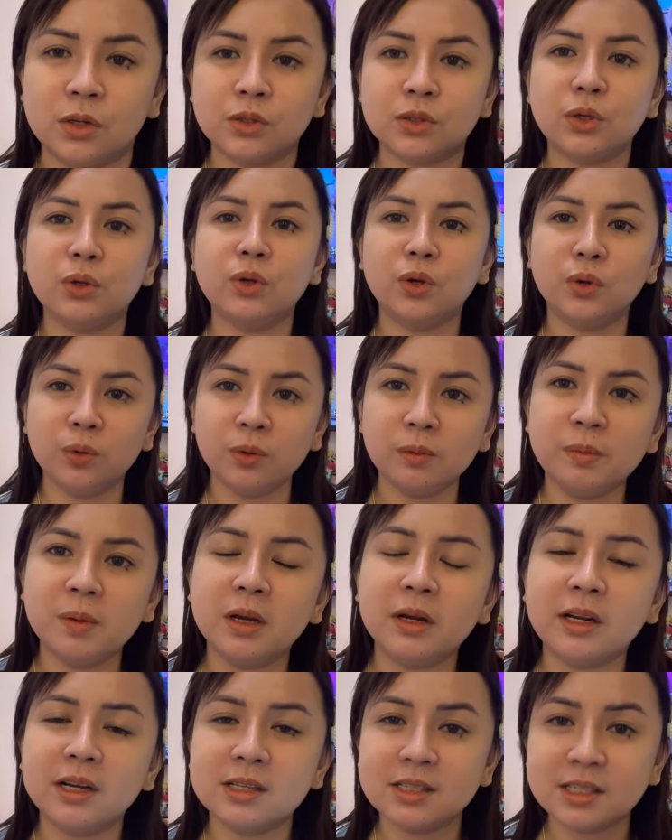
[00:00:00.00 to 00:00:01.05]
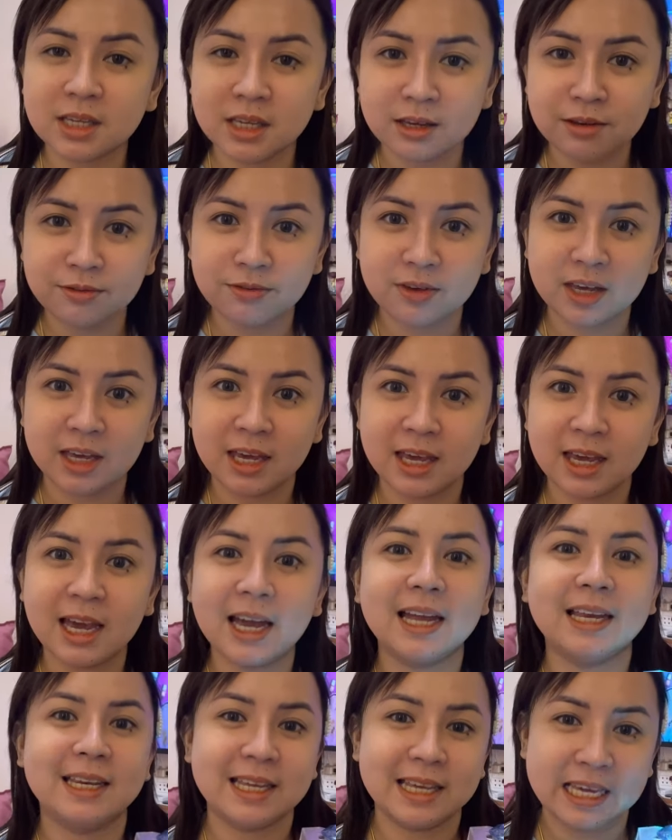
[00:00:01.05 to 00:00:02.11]
So you will be receiving
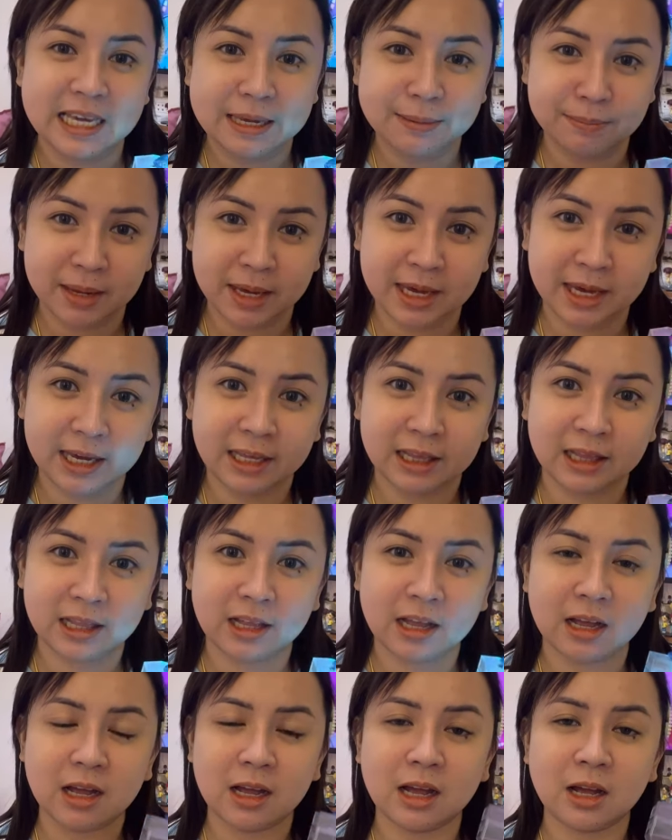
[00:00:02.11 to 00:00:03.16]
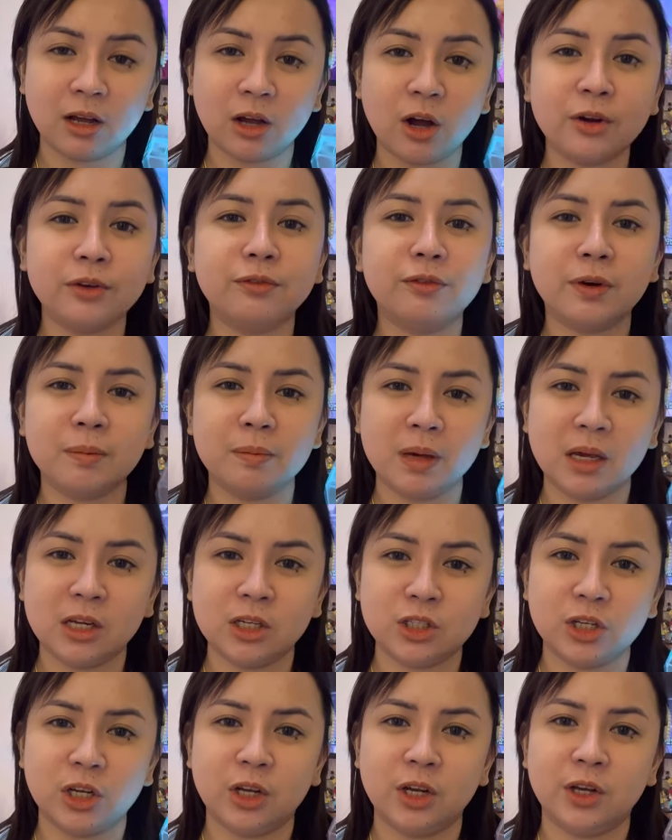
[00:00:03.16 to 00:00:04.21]
an email
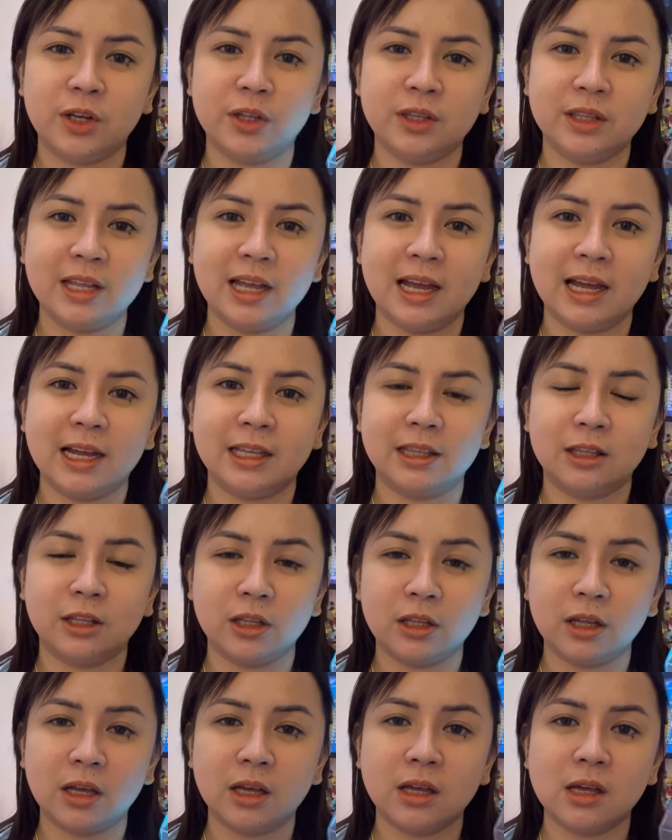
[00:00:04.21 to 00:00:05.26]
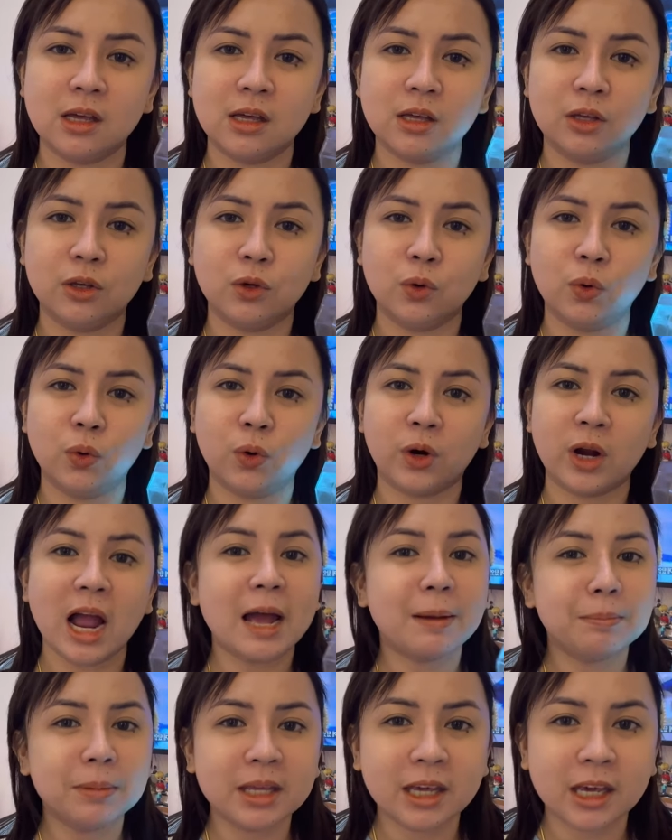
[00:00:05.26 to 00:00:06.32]
confirmation that your
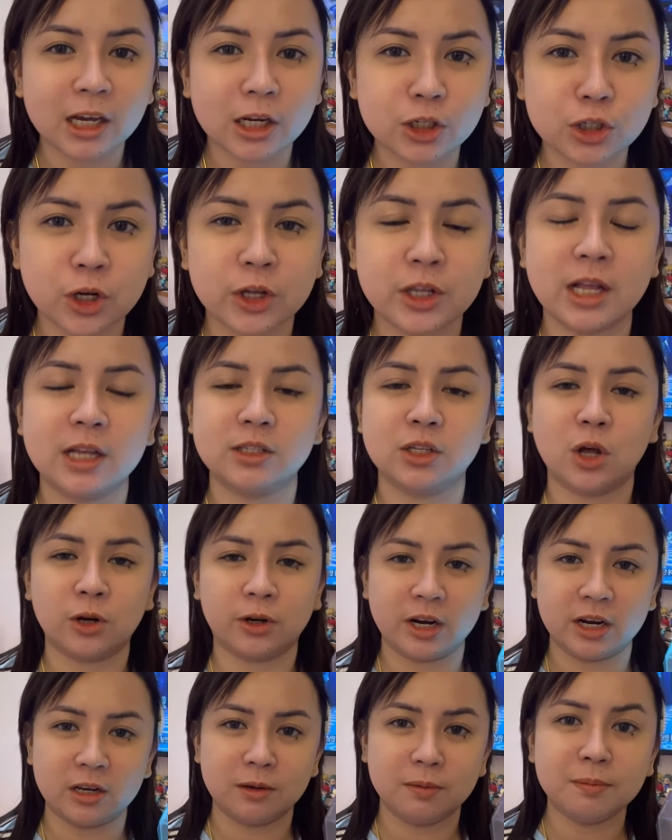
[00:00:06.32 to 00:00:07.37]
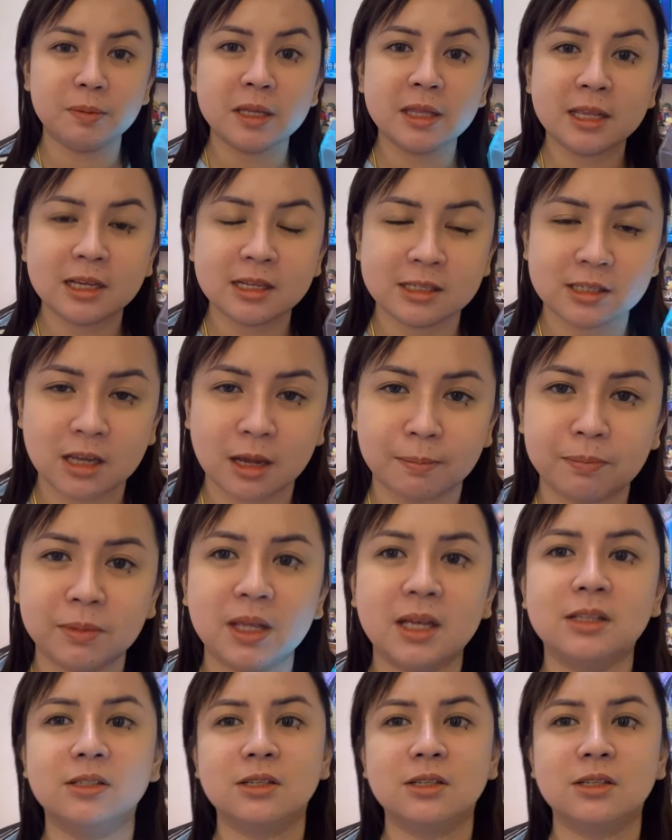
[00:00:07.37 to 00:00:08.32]
application has already been accepted,